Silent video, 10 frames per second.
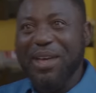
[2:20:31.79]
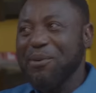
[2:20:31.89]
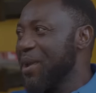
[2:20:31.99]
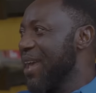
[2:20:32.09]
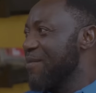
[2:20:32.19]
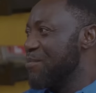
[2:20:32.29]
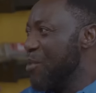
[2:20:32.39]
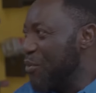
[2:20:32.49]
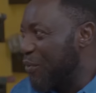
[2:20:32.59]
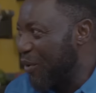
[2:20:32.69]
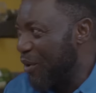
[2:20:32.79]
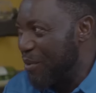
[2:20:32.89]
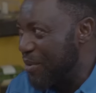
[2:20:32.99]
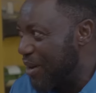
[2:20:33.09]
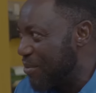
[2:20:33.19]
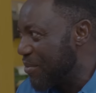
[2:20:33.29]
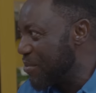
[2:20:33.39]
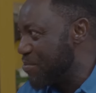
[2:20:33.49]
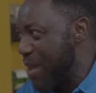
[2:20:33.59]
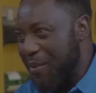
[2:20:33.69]
that we have moved from
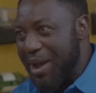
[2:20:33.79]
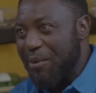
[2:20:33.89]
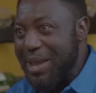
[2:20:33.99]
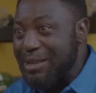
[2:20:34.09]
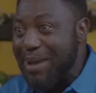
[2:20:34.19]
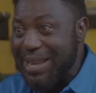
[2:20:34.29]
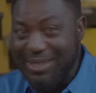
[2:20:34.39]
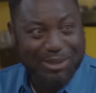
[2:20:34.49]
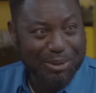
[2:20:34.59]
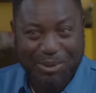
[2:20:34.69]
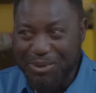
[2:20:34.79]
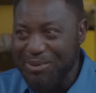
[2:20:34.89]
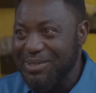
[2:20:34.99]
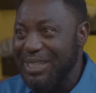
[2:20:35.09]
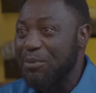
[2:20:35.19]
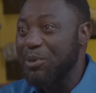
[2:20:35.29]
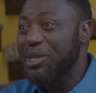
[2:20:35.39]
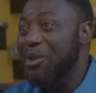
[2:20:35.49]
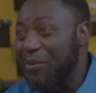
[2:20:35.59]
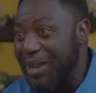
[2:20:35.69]
burial arrangements to
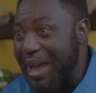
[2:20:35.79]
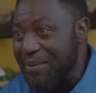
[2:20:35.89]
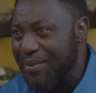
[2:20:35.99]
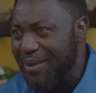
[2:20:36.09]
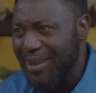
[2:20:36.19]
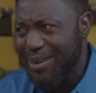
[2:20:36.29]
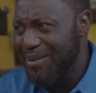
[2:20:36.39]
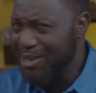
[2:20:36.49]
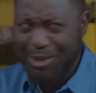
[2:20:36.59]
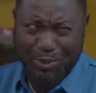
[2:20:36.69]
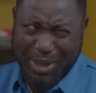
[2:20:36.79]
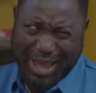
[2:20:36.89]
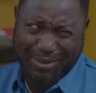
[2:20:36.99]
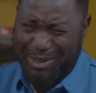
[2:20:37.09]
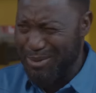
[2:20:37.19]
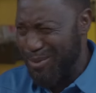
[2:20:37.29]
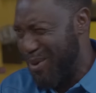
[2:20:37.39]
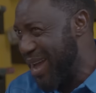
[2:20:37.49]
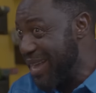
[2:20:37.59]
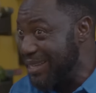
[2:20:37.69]
celebration of life, why don't we have some
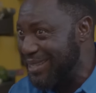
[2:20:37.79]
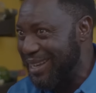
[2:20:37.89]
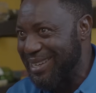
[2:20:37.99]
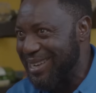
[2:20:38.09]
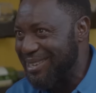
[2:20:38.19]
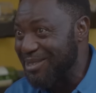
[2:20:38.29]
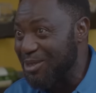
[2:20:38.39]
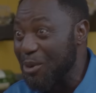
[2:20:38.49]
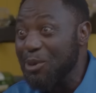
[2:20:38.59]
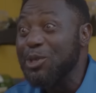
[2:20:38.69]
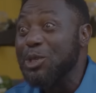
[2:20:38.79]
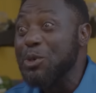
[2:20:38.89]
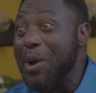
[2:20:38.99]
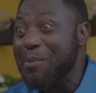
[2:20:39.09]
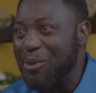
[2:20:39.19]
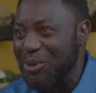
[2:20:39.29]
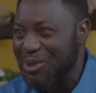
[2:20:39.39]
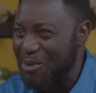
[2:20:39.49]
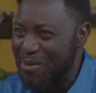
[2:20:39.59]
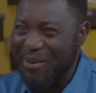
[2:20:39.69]
wines and some
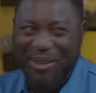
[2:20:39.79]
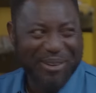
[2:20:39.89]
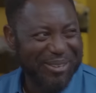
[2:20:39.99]
chewables to marry